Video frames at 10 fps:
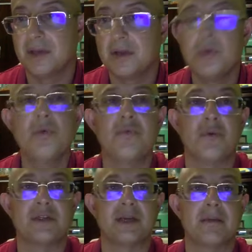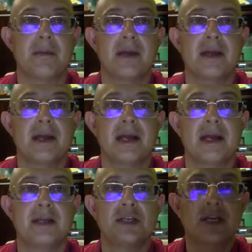new for them.
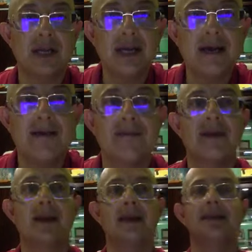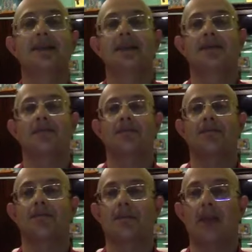And Giclee, it's
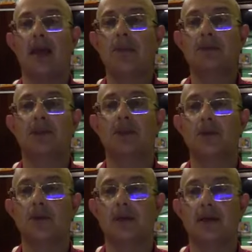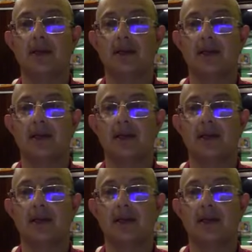absolutely